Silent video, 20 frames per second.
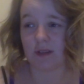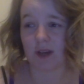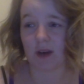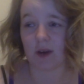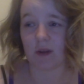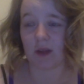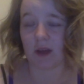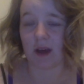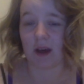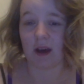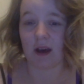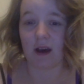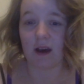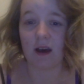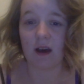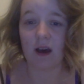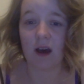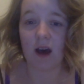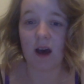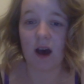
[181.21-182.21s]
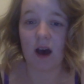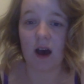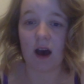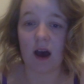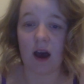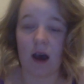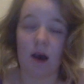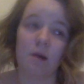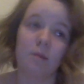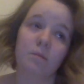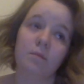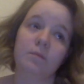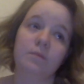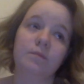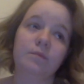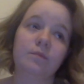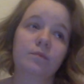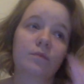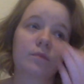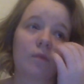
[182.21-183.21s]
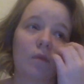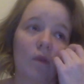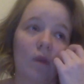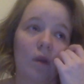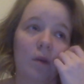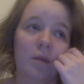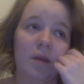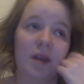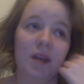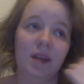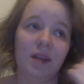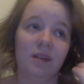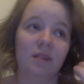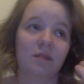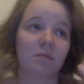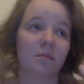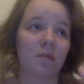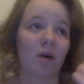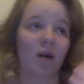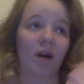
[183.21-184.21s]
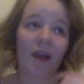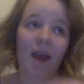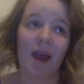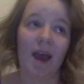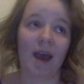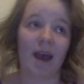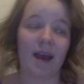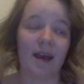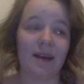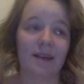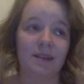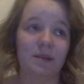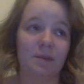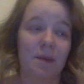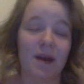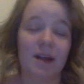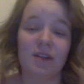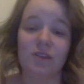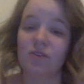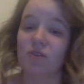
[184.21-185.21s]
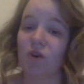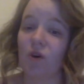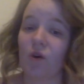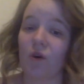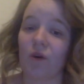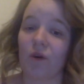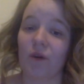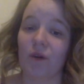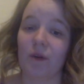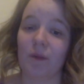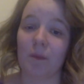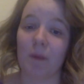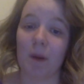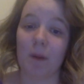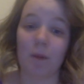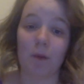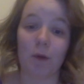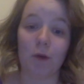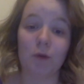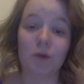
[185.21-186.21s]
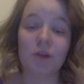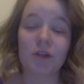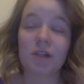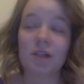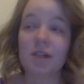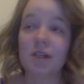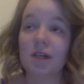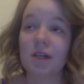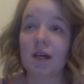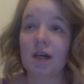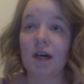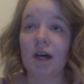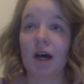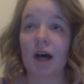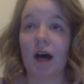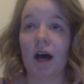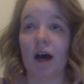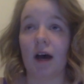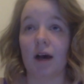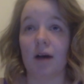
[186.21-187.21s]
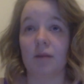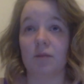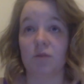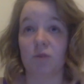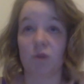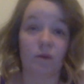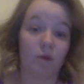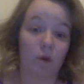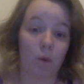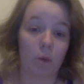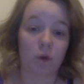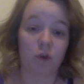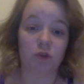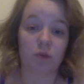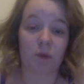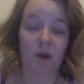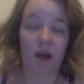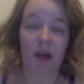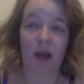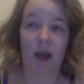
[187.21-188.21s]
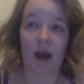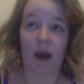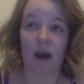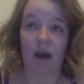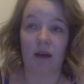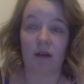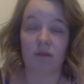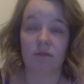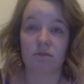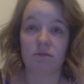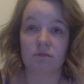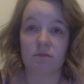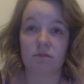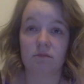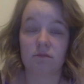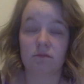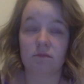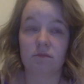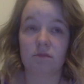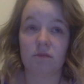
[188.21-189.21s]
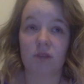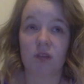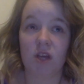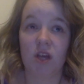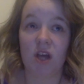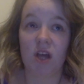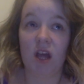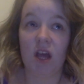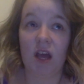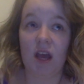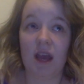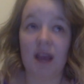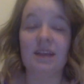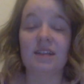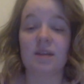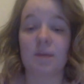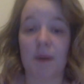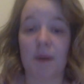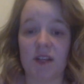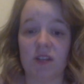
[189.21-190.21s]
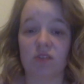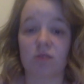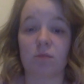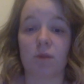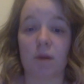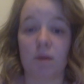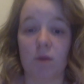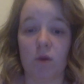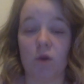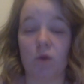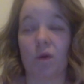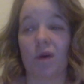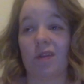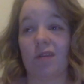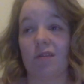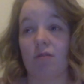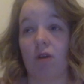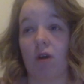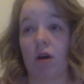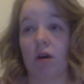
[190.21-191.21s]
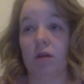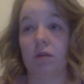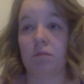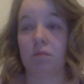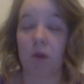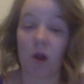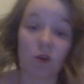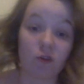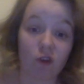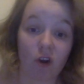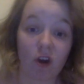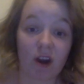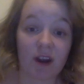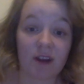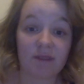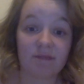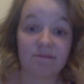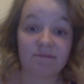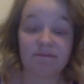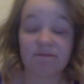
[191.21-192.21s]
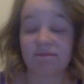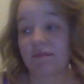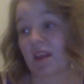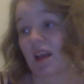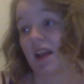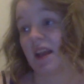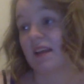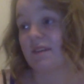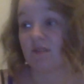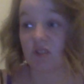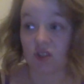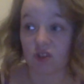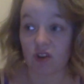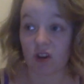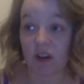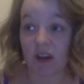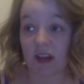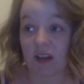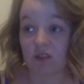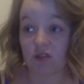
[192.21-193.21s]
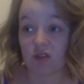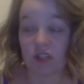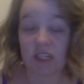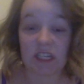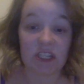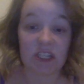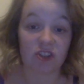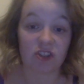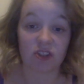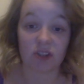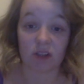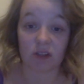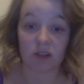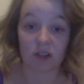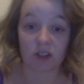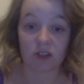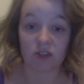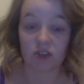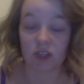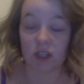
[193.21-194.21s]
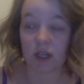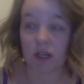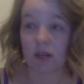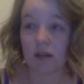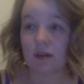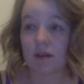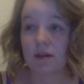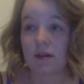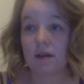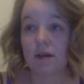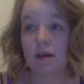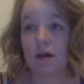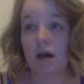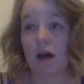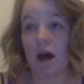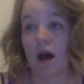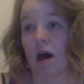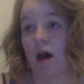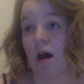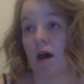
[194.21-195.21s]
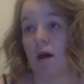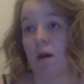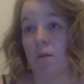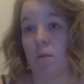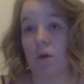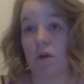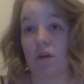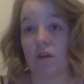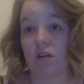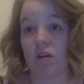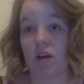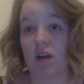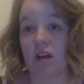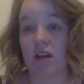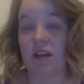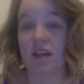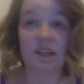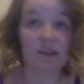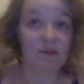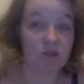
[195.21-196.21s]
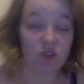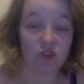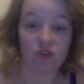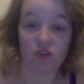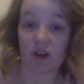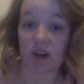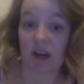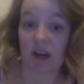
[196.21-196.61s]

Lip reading: out there. I mean, my hair depends on my mood. So if I wash my hair, it depends on my mood whether I blow dry it, leave it to dry naturally and just don't touch it. Whether I leave it to dry